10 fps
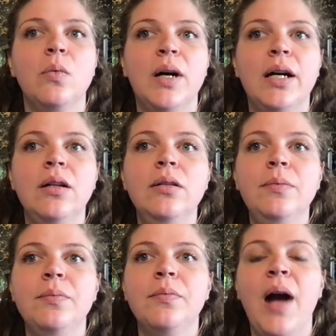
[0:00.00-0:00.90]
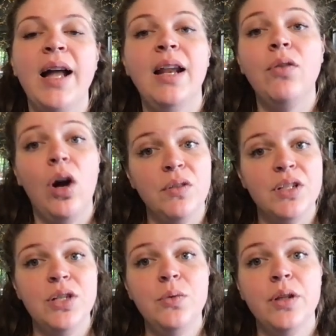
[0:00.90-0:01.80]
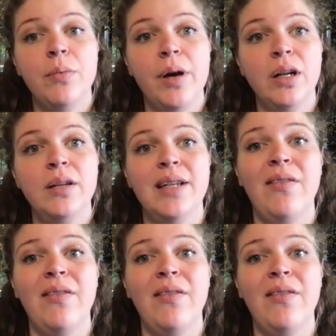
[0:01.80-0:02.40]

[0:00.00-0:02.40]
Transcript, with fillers: well, I could have a conversation with him about it.